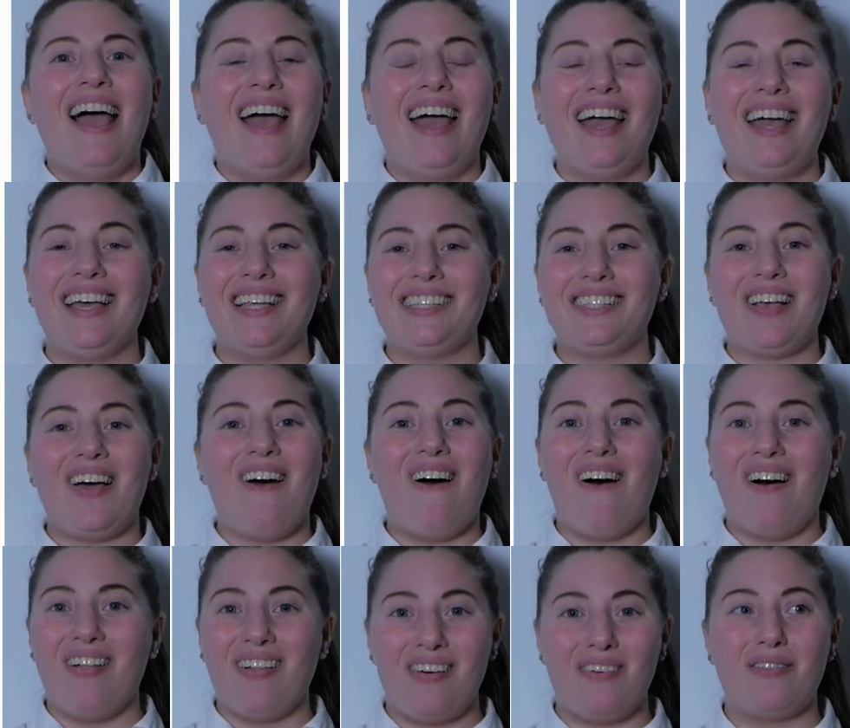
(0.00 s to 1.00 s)
it's
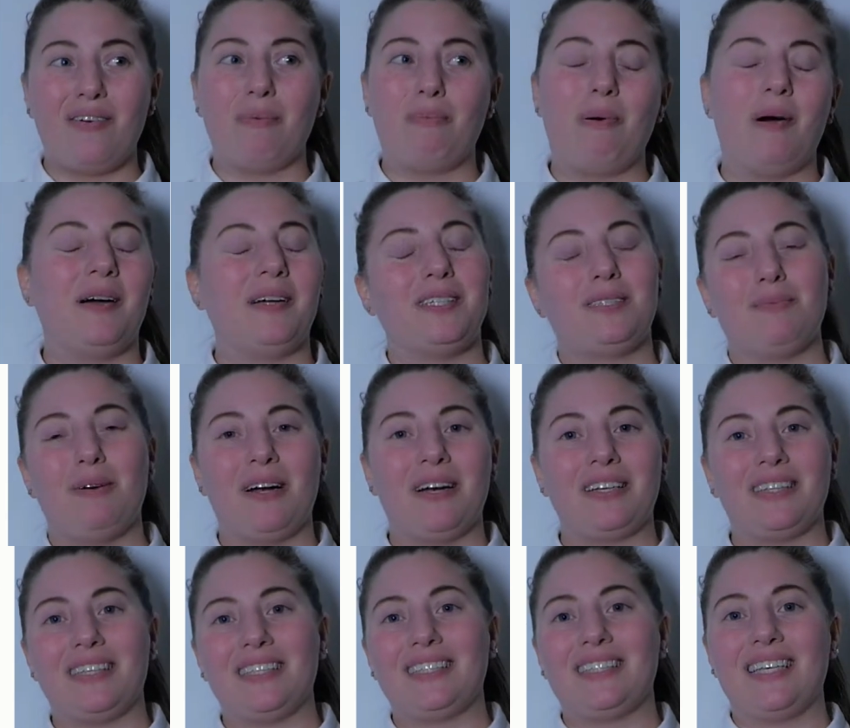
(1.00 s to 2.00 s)
all over
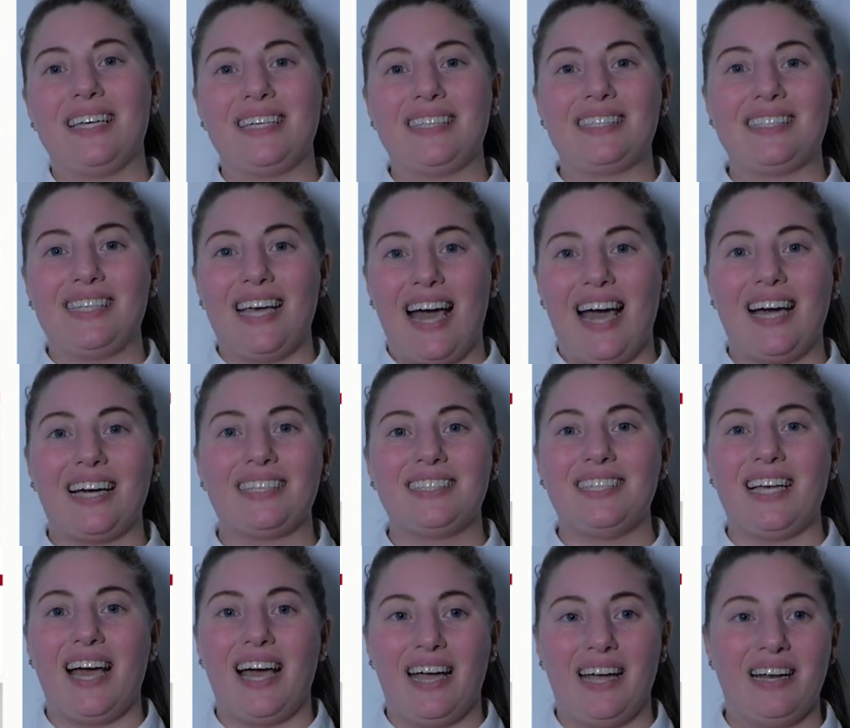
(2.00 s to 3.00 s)
Poshmark, this exact
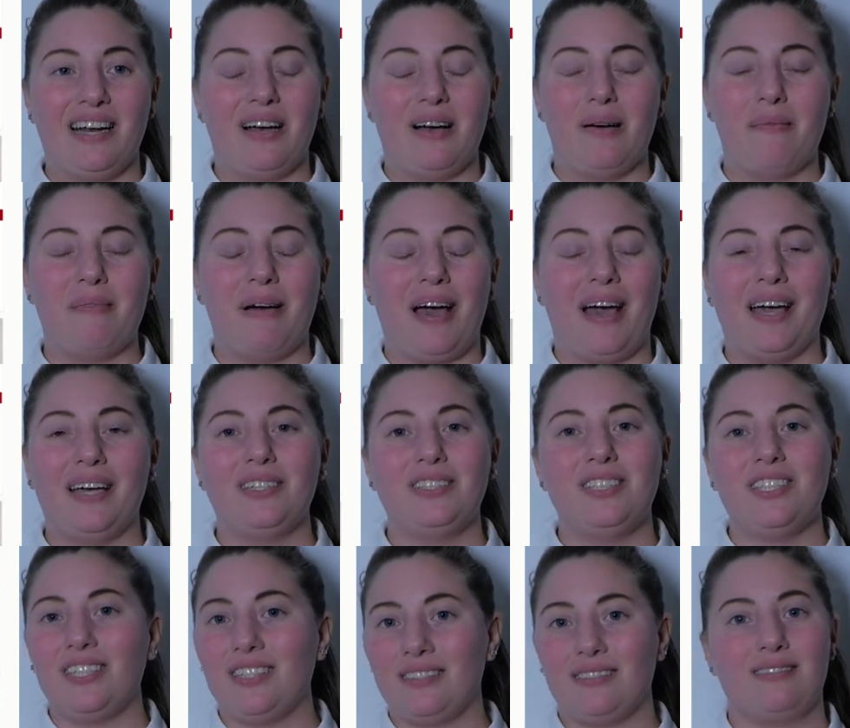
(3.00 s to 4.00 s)
item. I
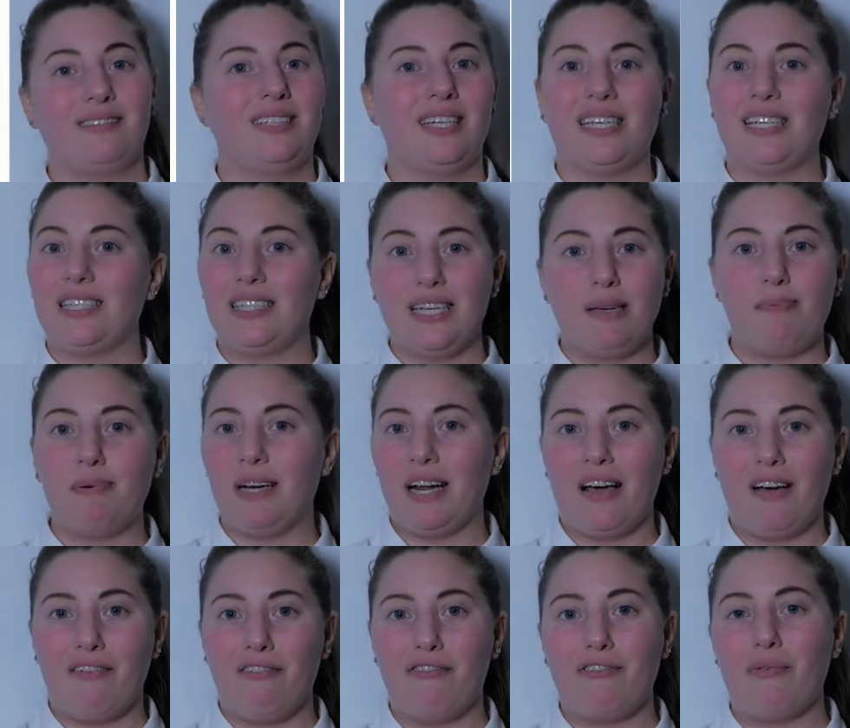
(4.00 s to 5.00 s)
didn't dig deep
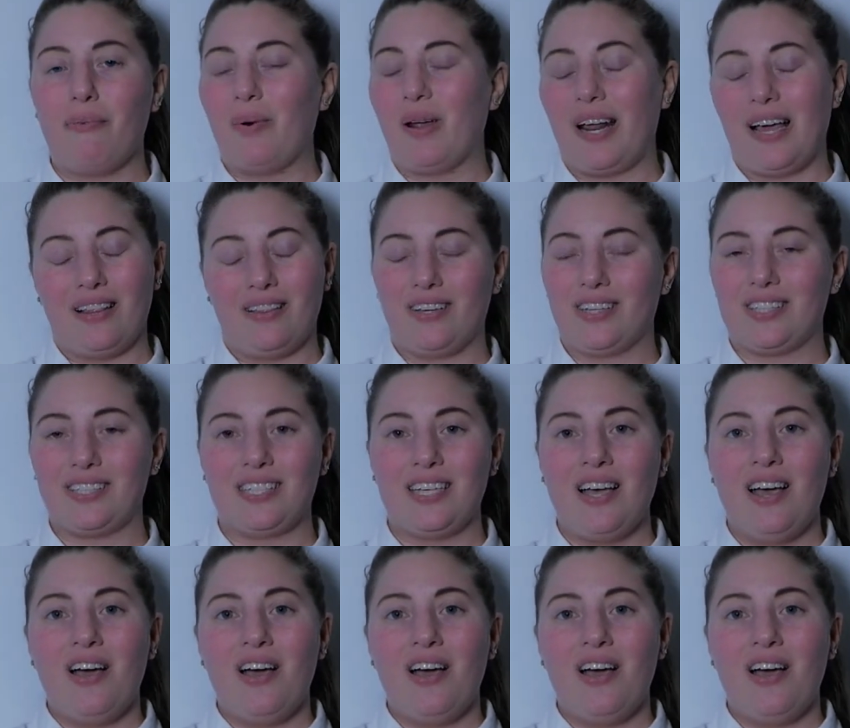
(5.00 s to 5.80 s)
enough when I looked